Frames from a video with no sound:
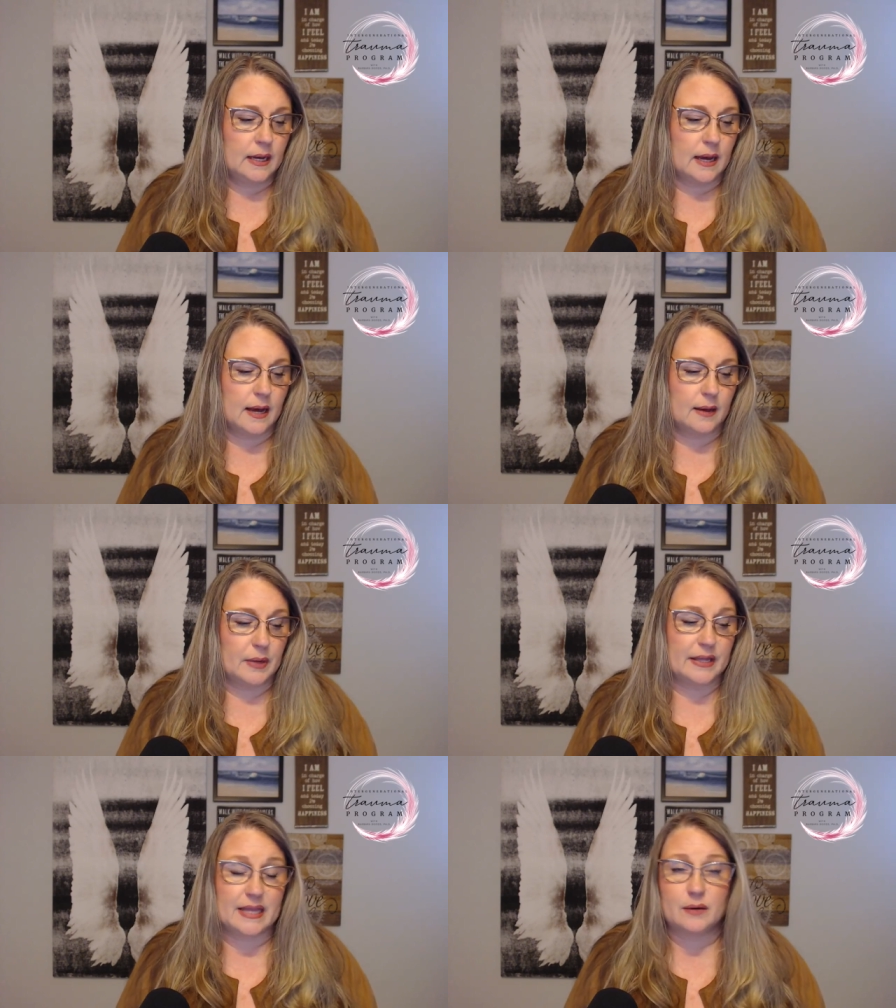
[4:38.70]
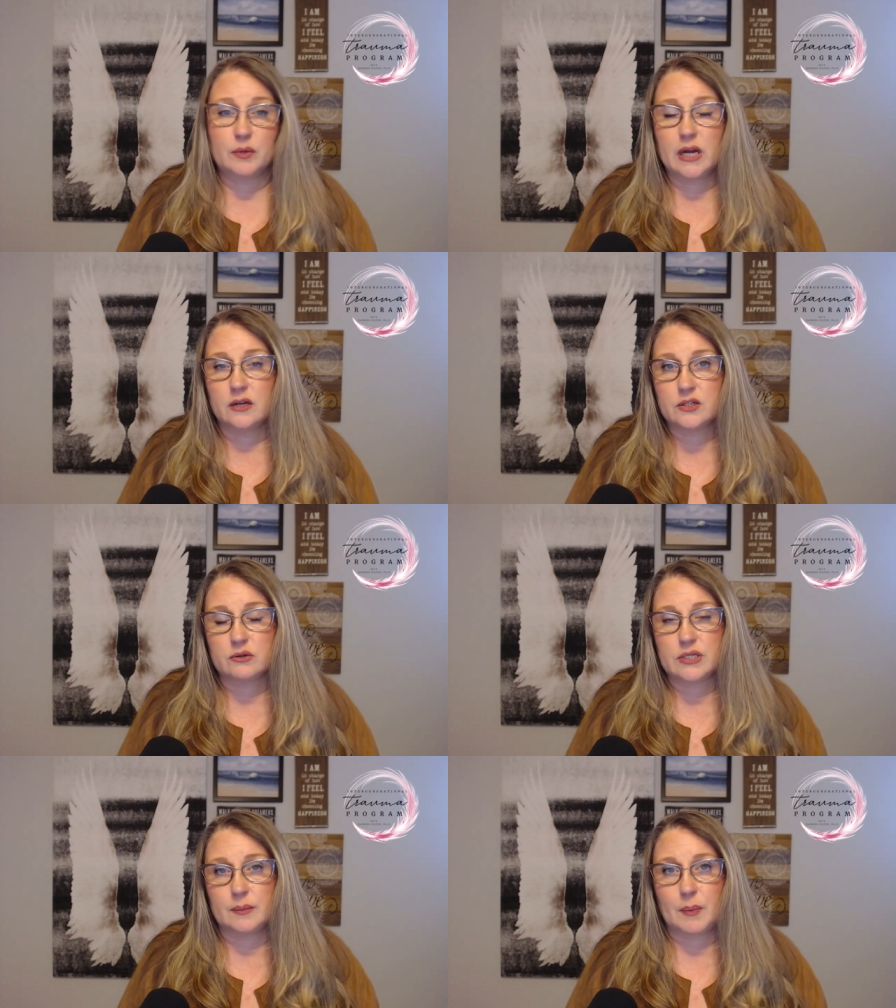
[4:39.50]
Um, and then we also
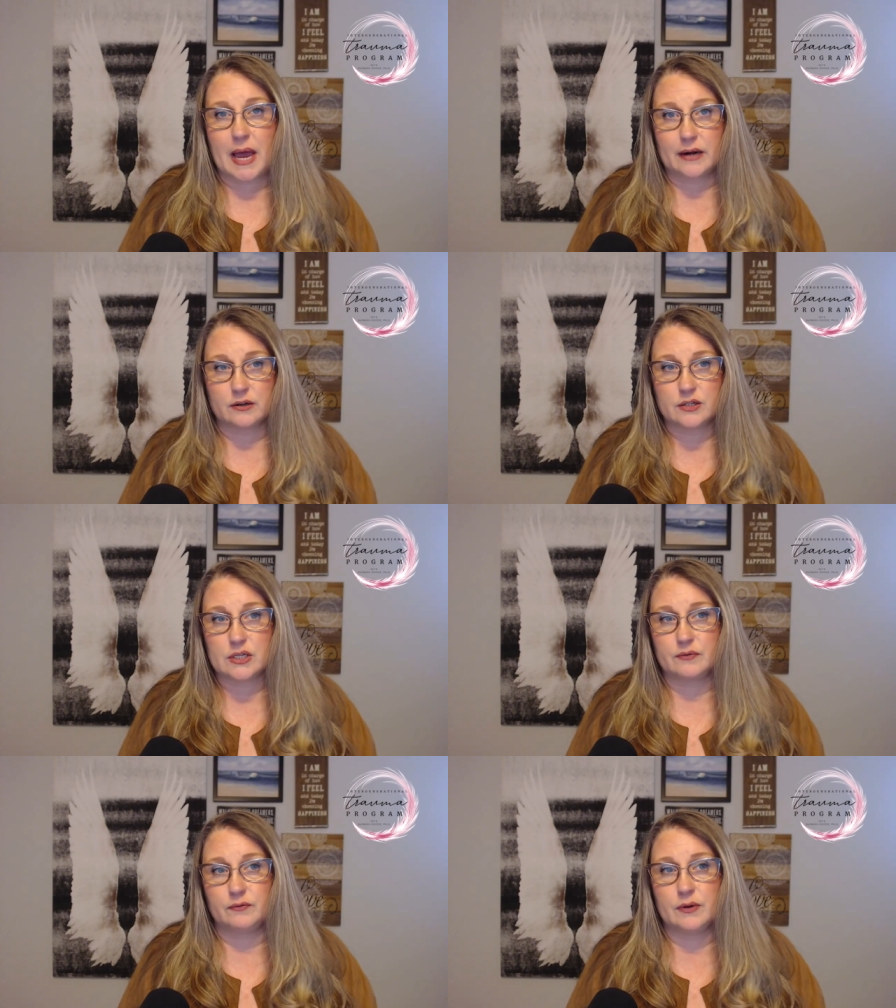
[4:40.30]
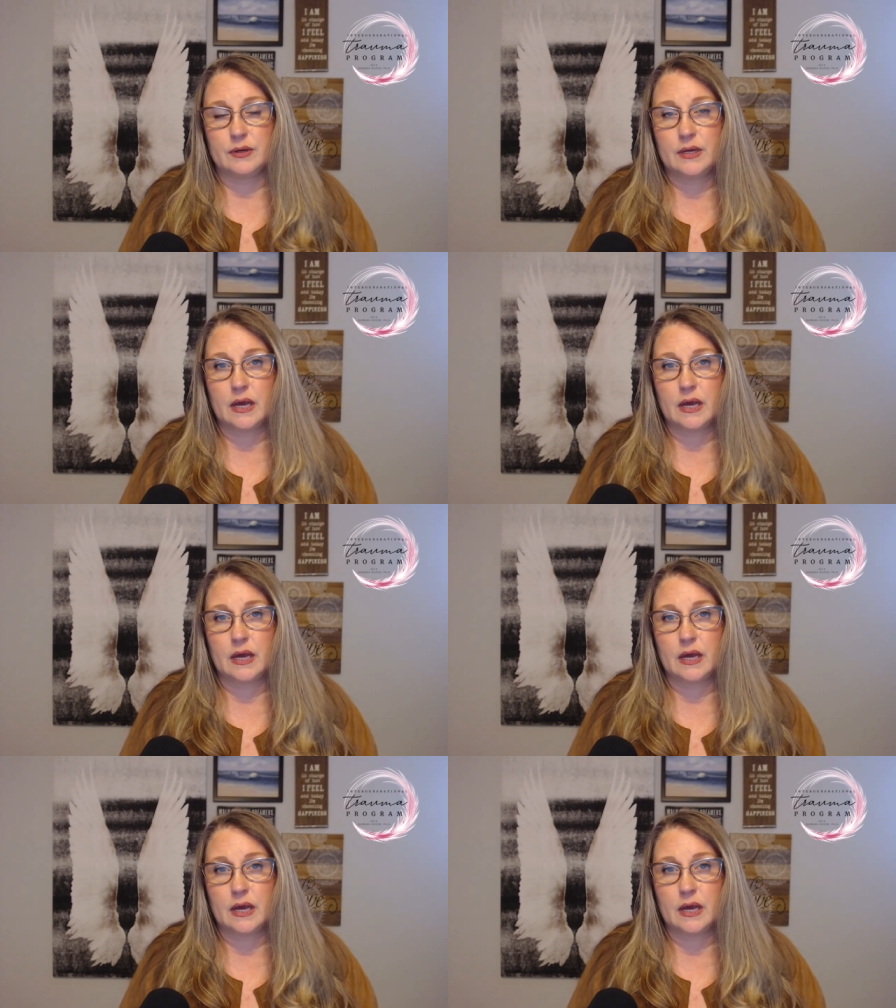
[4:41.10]
see patterns in,